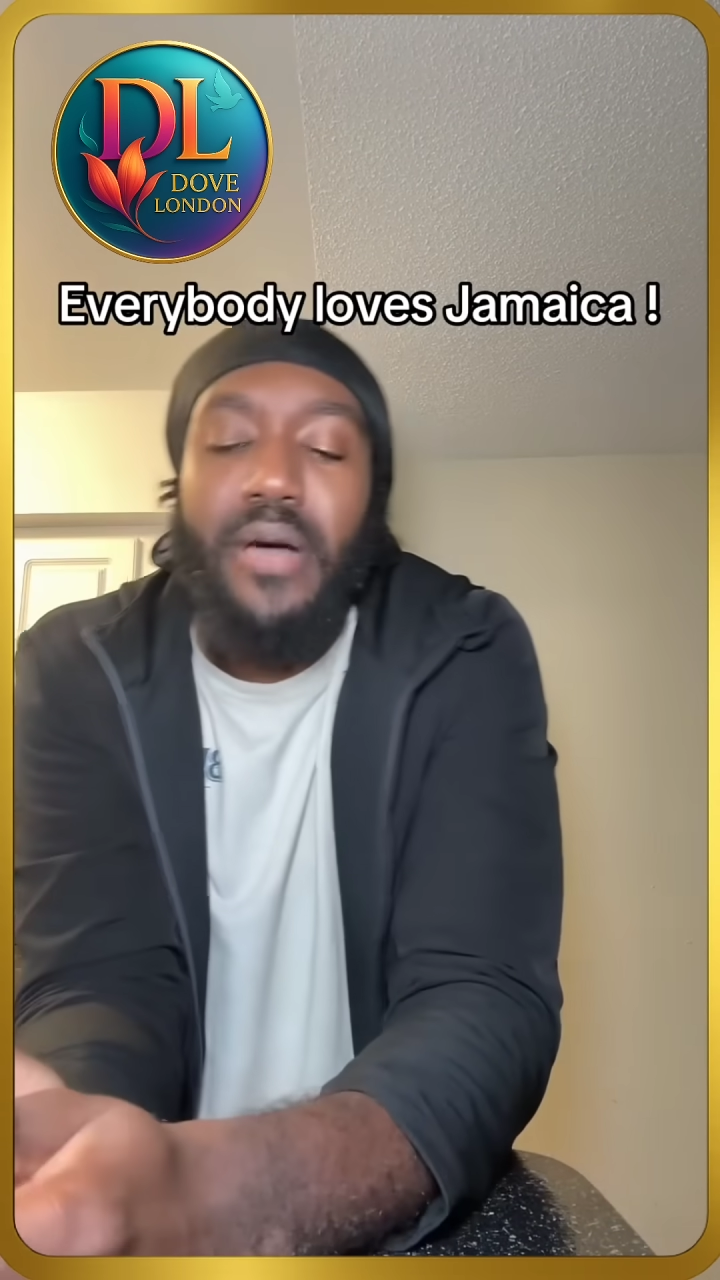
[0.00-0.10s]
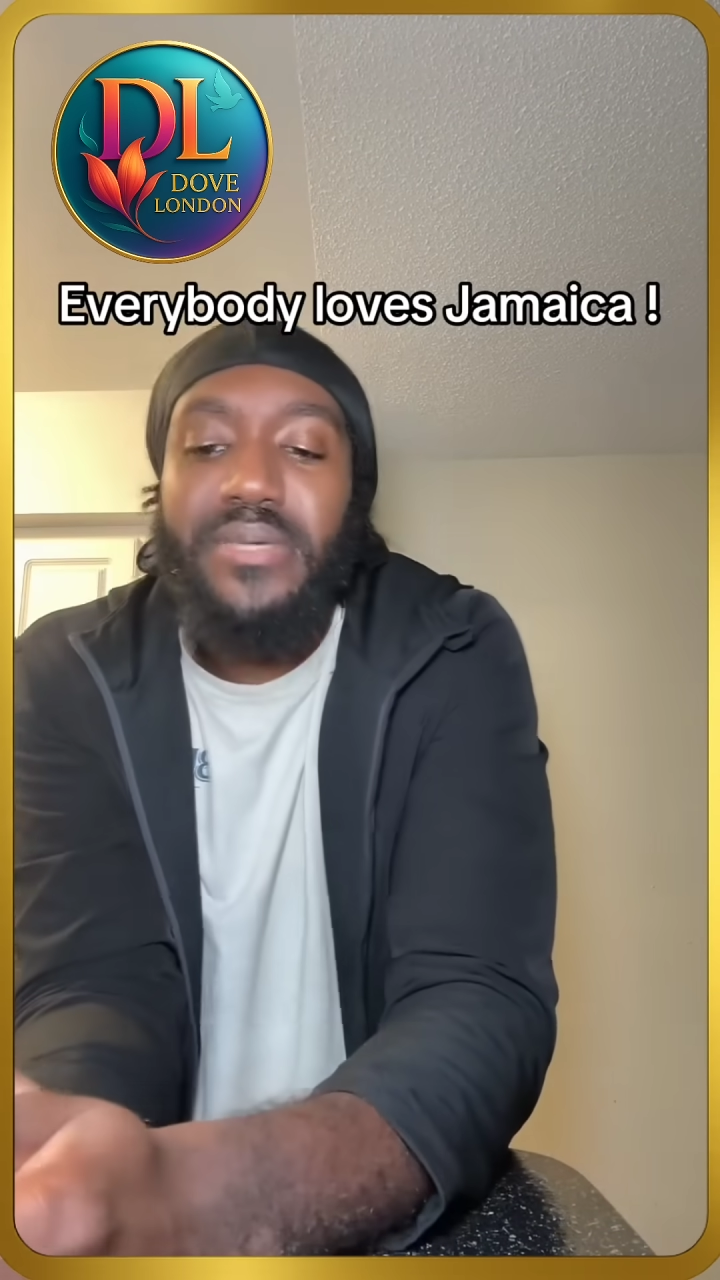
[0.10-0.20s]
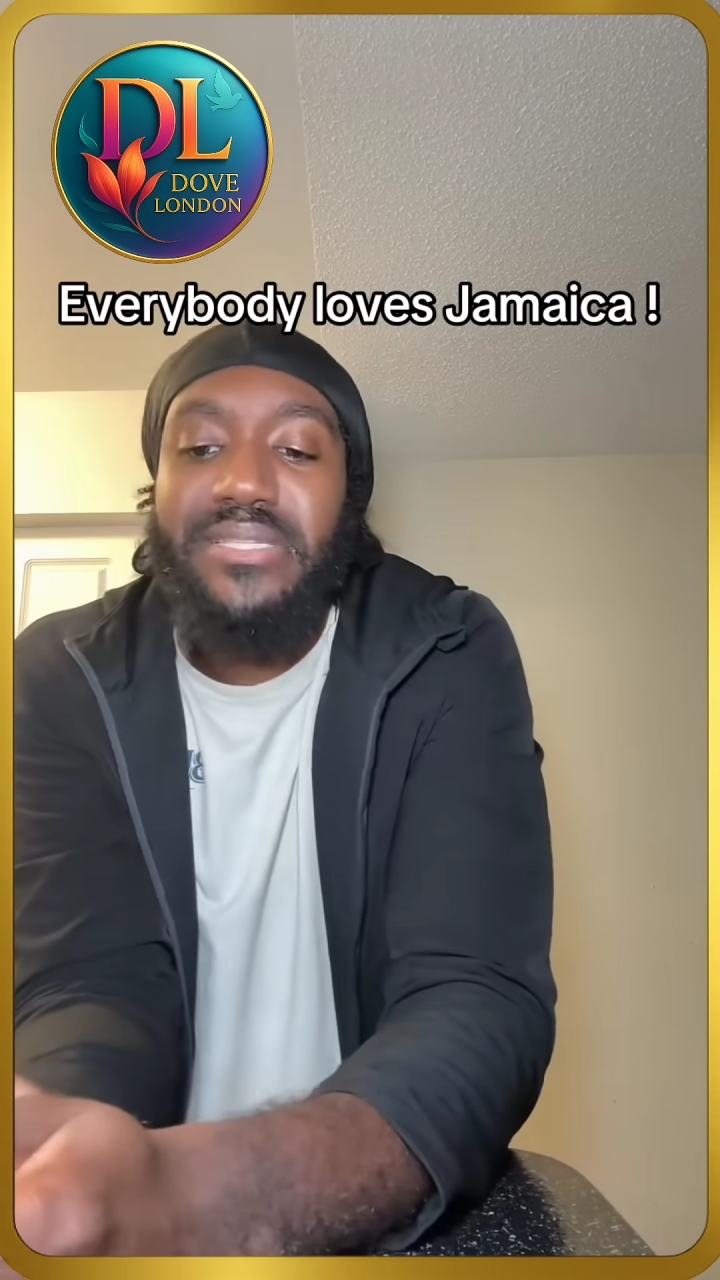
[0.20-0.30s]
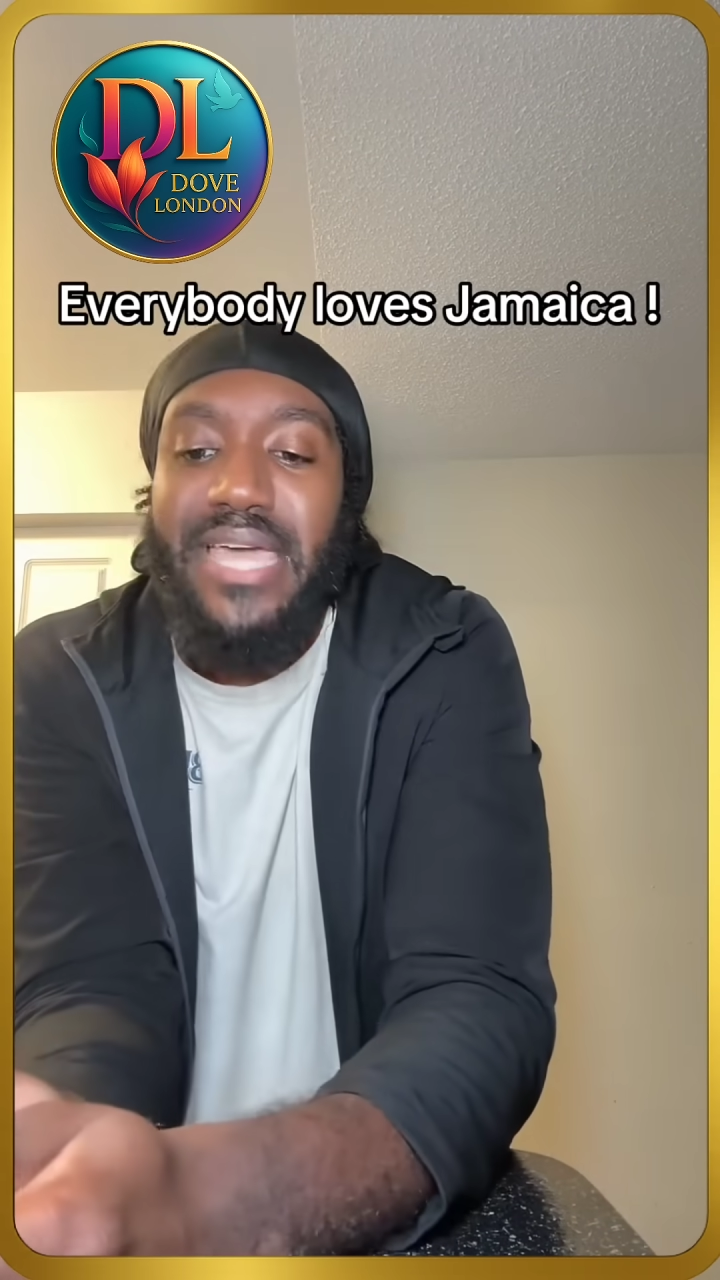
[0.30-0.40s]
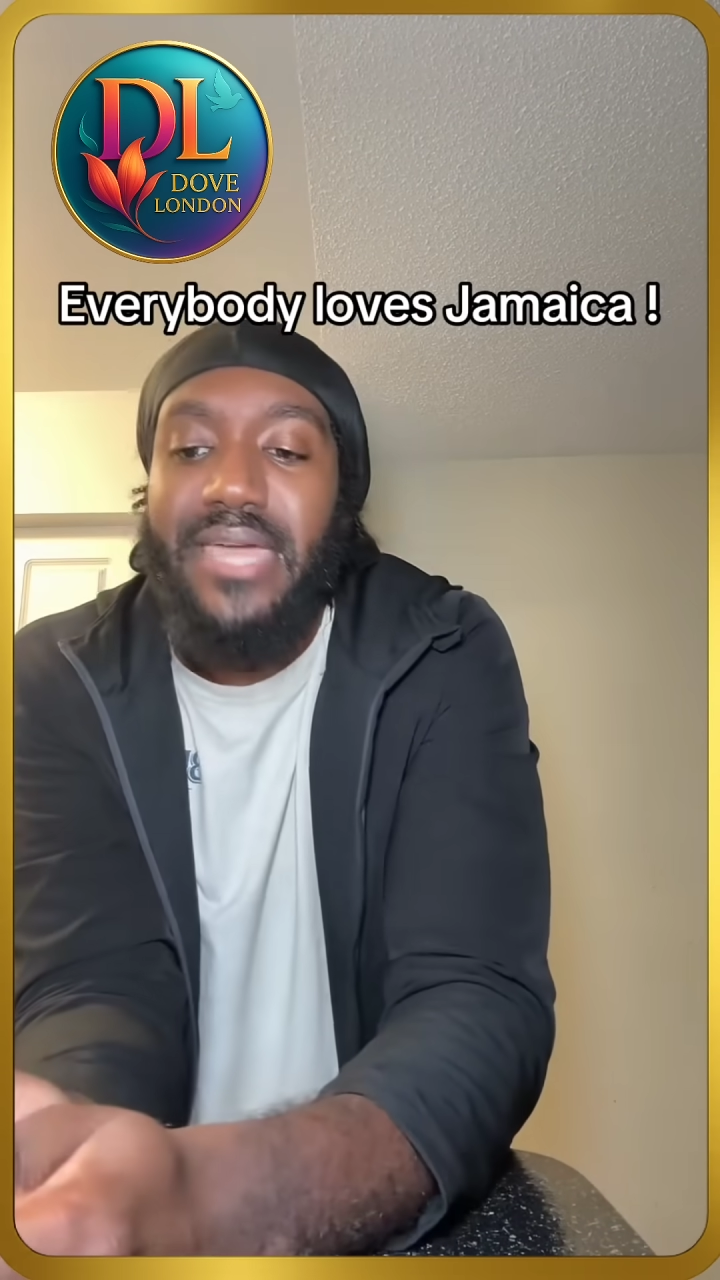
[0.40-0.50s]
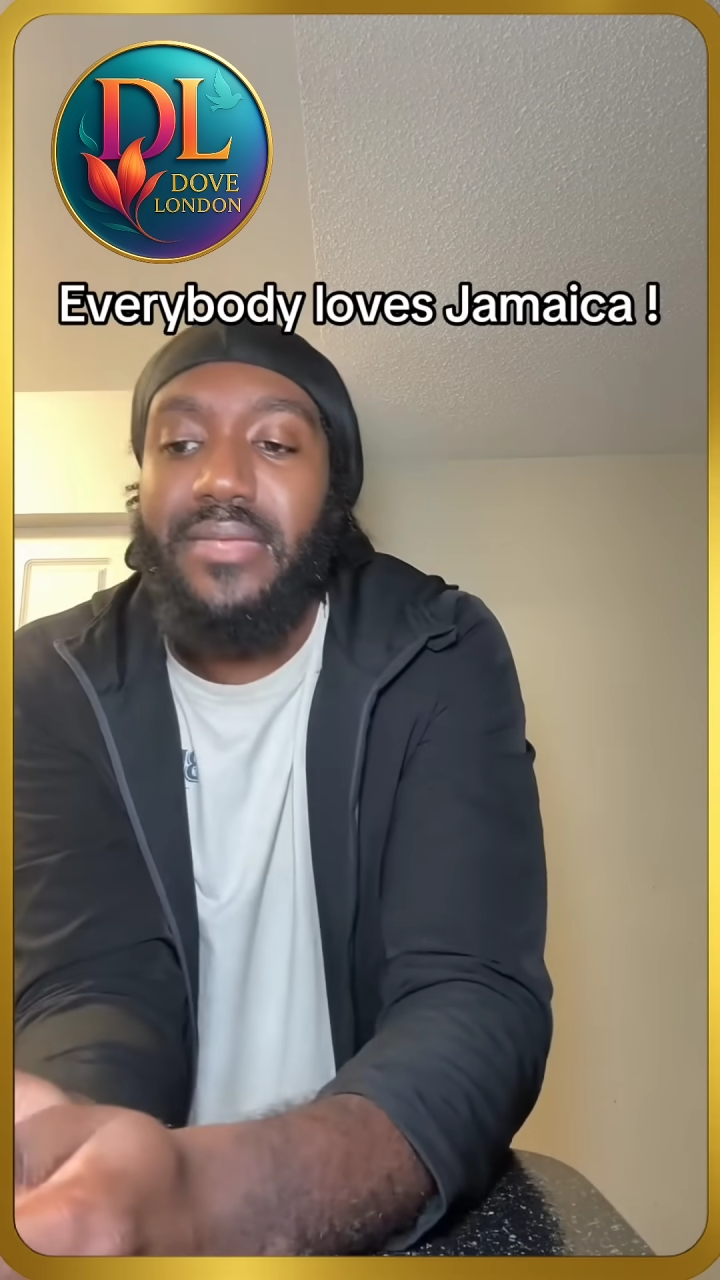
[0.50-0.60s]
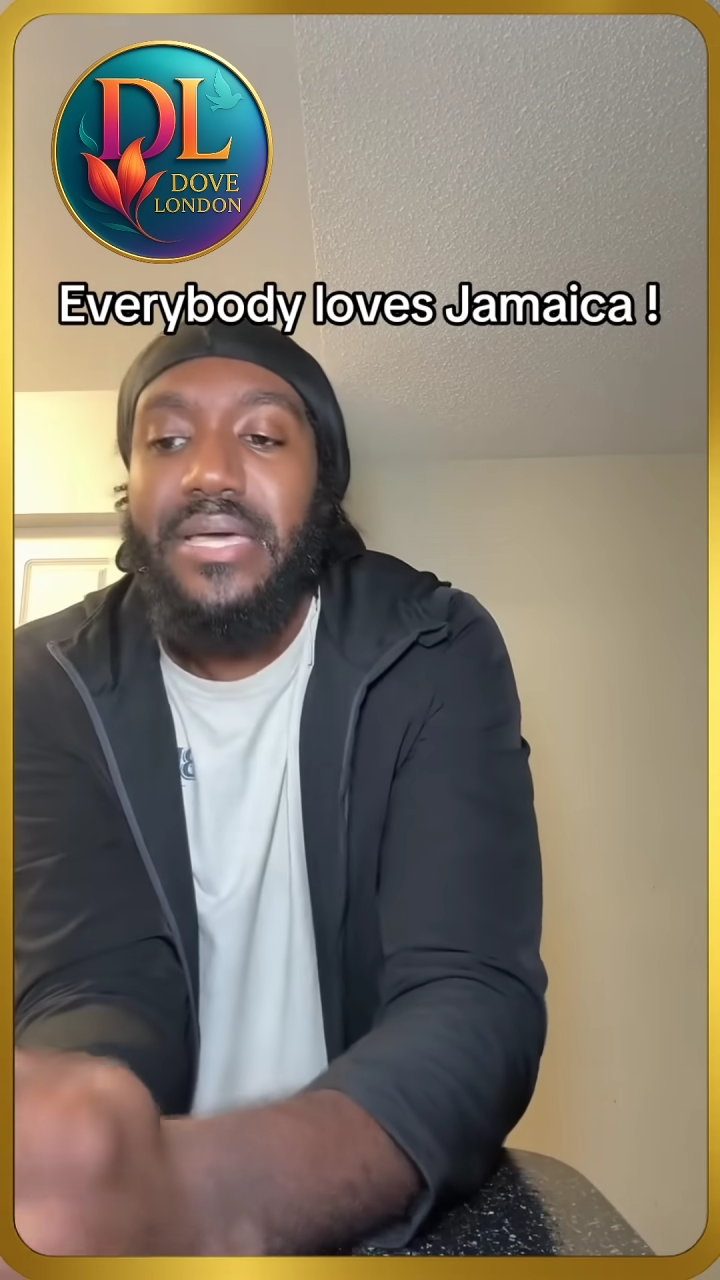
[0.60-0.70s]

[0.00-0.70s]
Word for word: be saying